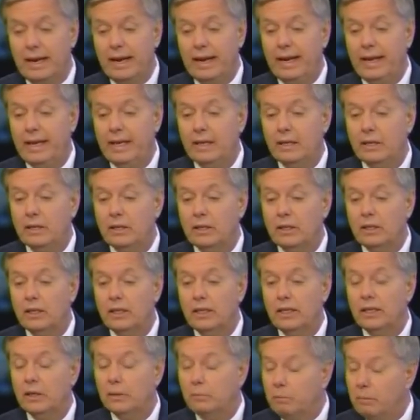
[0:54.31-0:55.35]
And
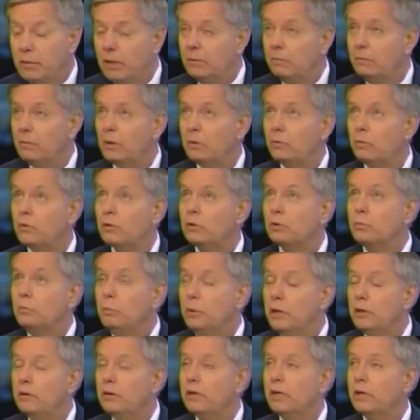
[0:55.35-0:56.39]
the amendment was
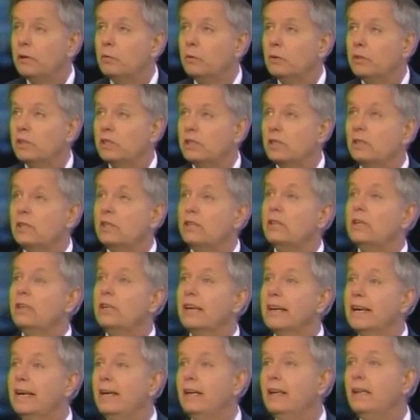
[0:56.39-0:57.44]
mirroring what Senator
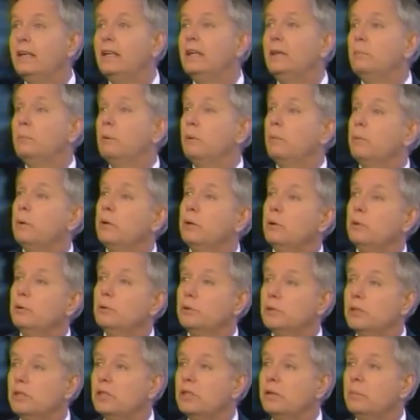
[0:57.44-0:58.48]
Kennedy
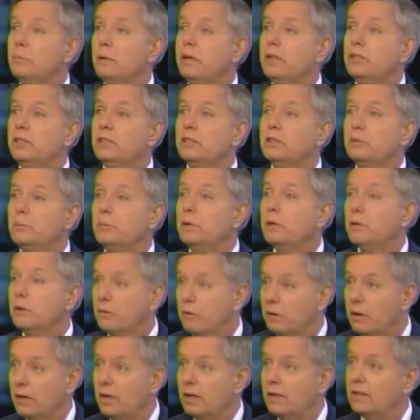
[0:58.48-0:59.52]
proposed in the Patient Bill of
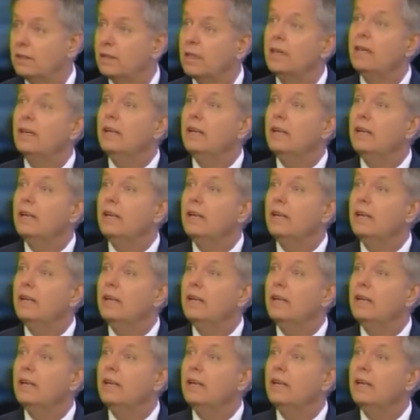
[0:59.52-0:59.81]
Rights.